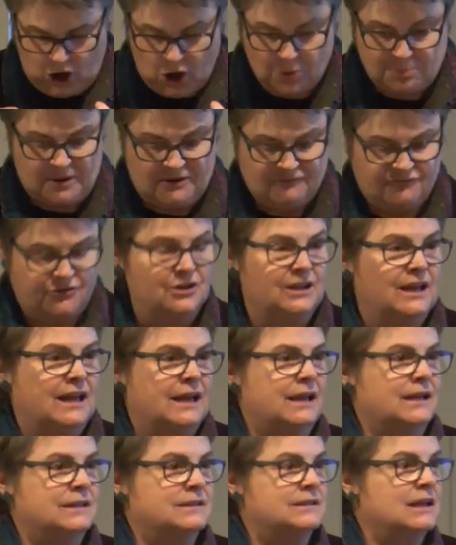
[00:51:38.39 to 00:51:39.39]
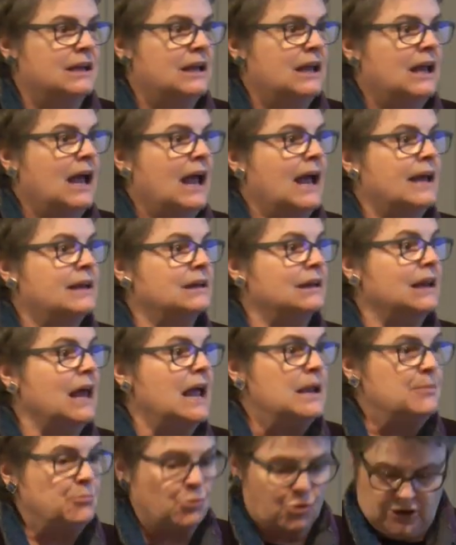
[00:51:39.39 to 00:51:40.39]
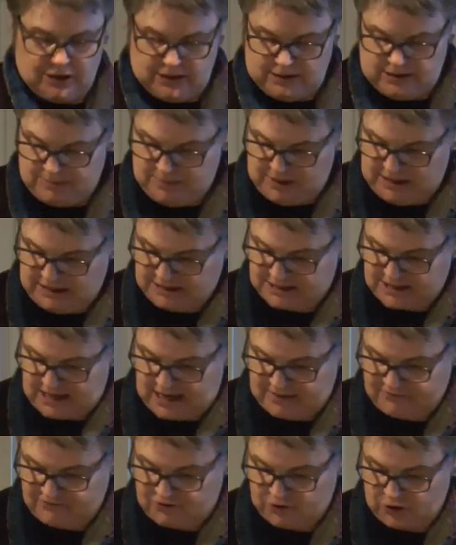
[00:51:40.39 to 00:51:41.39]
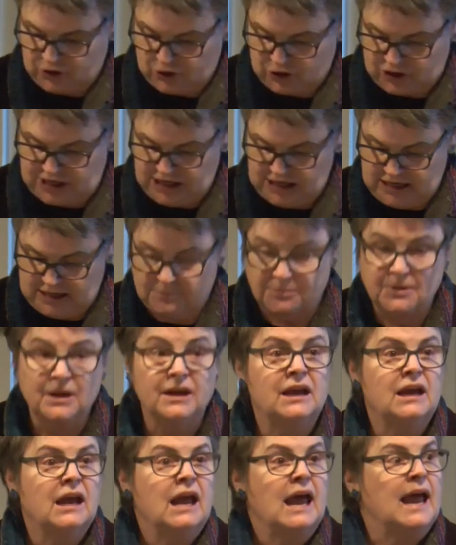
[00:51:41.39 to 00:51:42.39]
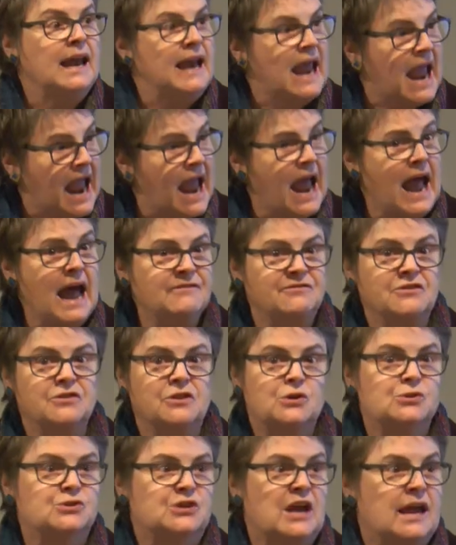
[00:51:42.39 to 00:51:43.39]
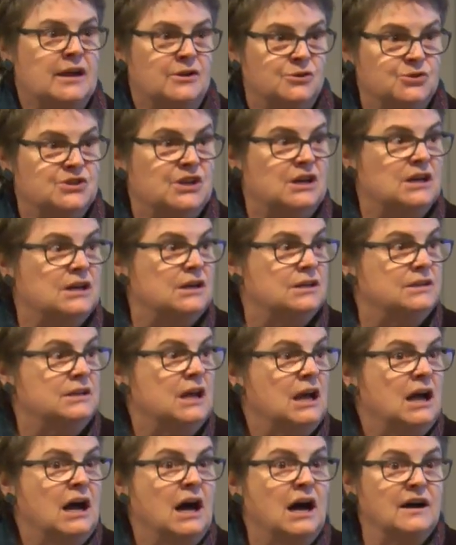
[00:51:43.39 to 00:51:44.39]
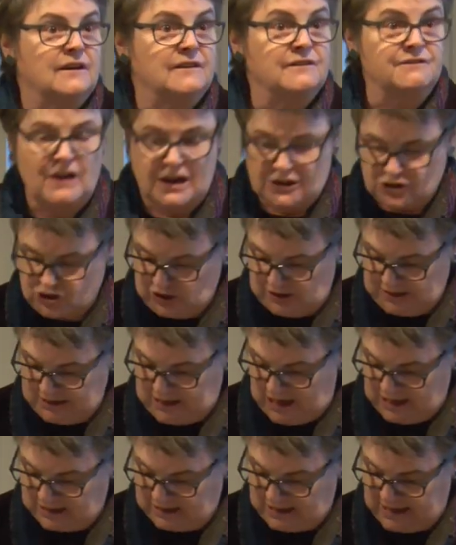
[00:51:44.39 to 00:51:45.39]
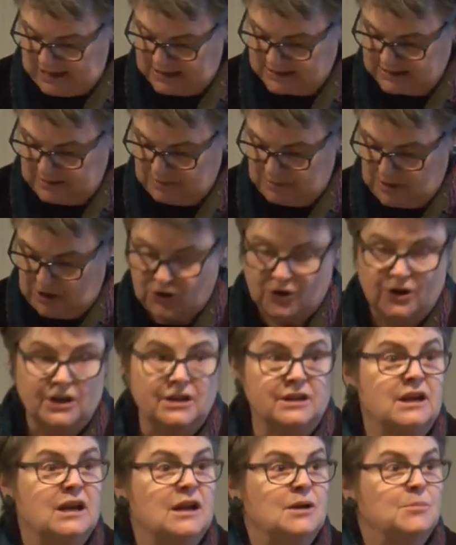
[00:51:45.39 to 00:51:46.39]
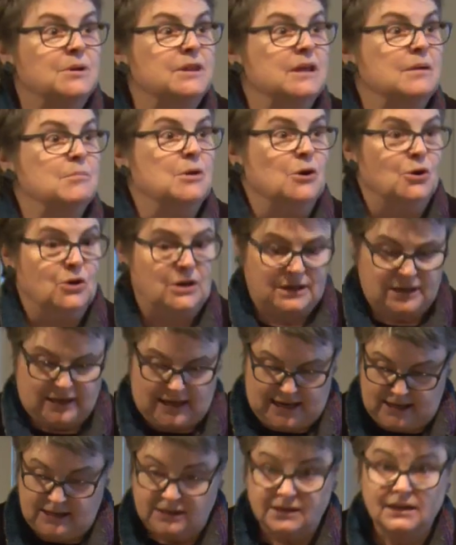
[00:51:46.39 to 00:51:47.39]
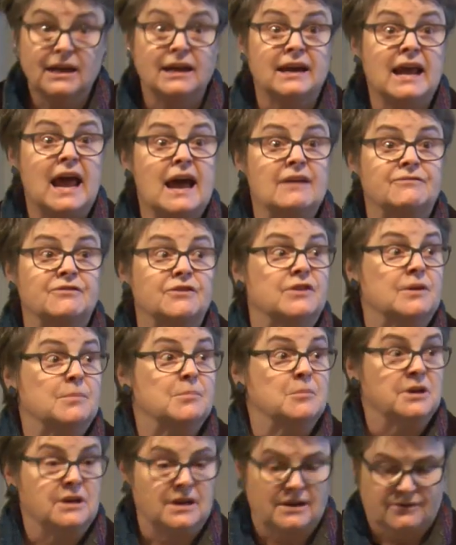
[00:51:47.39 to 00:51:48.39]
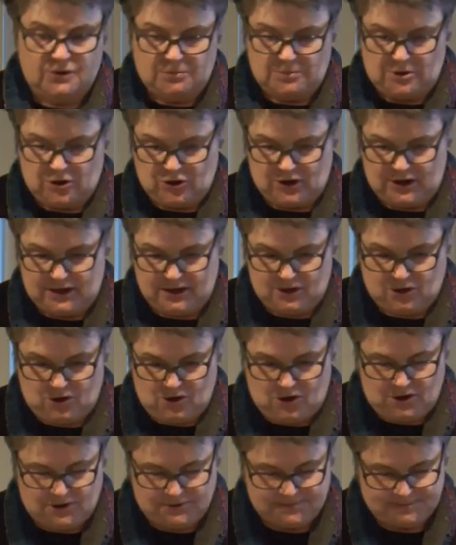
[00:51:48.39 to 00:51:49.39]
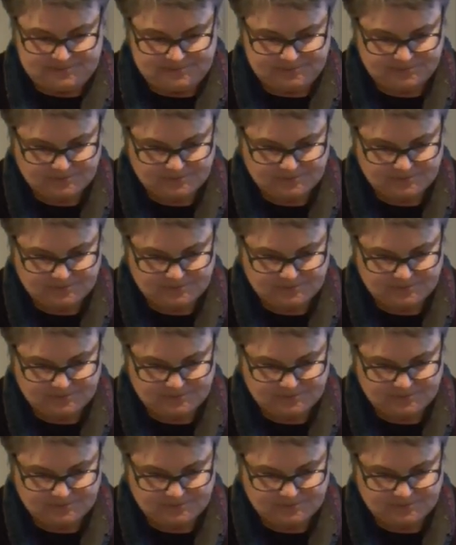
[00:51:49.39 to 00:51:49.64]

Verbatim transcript: hoping for land and laboring in the meantime for their keep. And half of those hangers on uh, eventually got land and married, but they married late, and half of them never married at all.